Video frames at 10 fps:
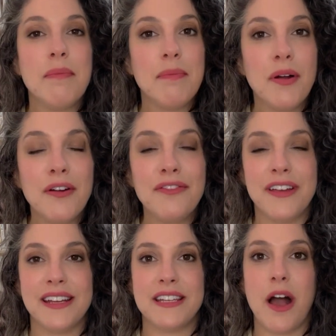
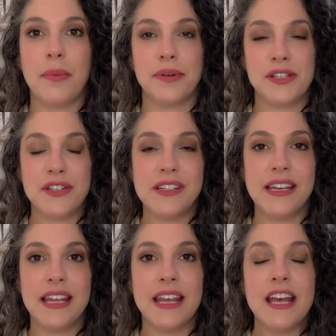perfect
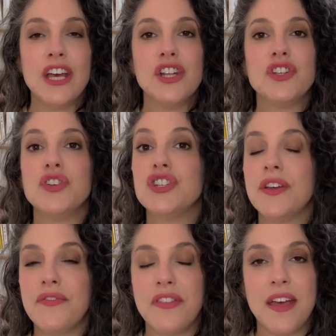opportunity to
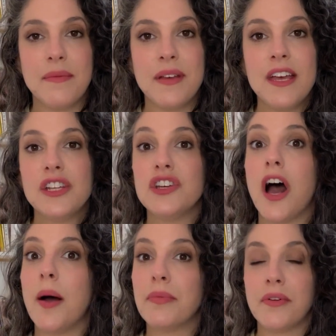shift them, to
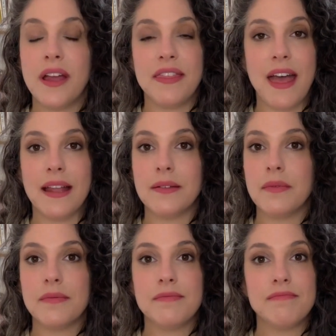upgrade that
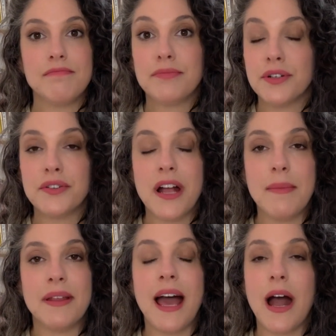program
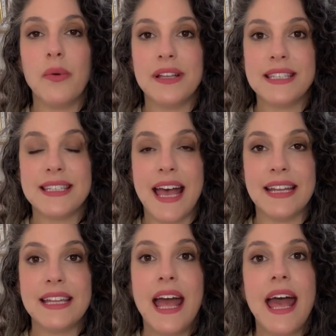and how it's
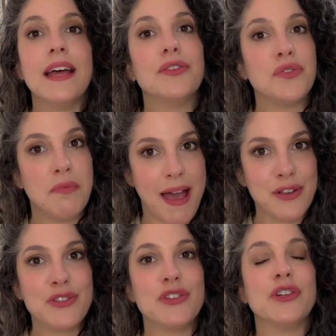set, and to
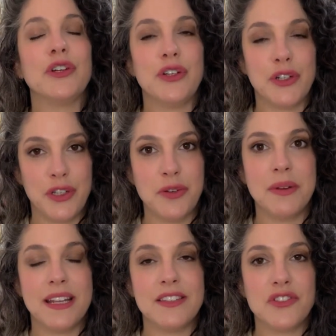master your
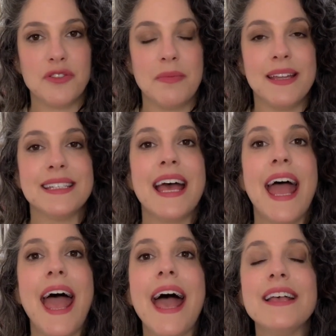human instrument
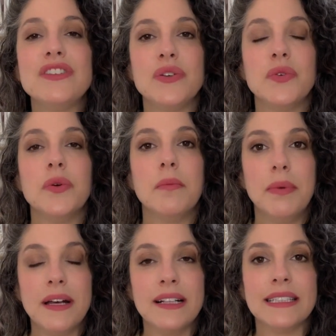as you
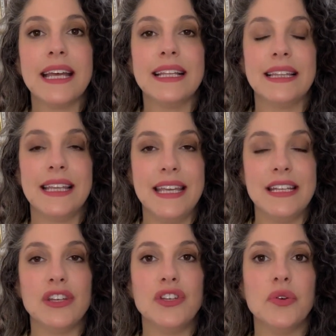build and
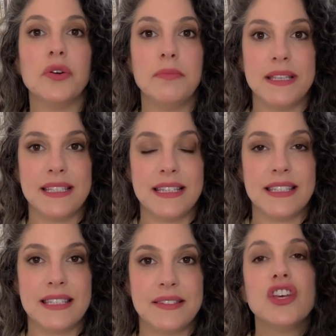lead your
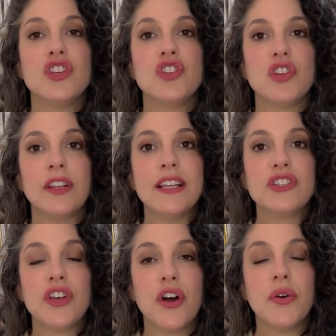business. So let's
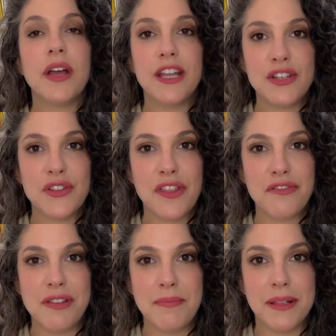go into the
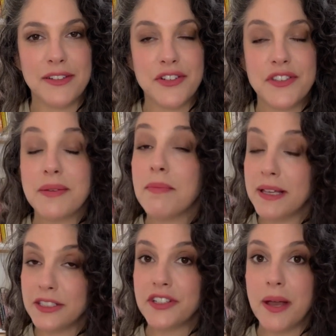3 pillars.
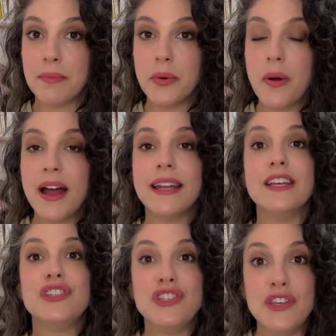Pillar number 1
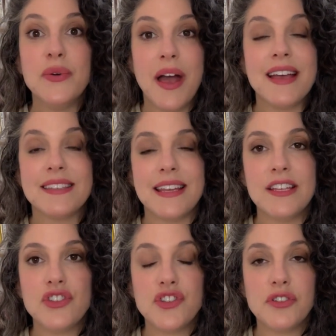is you as the
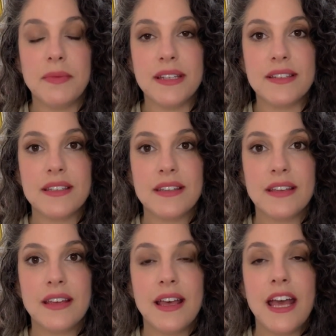instrument.
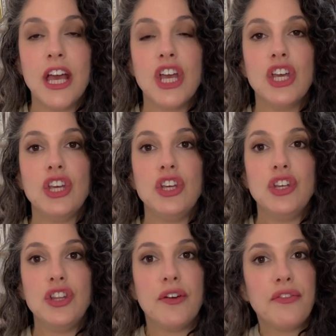
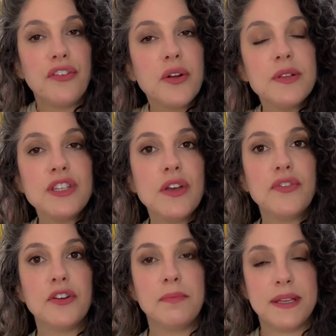The frequency of
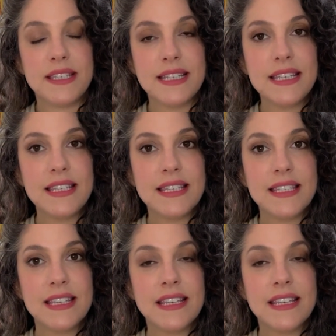your business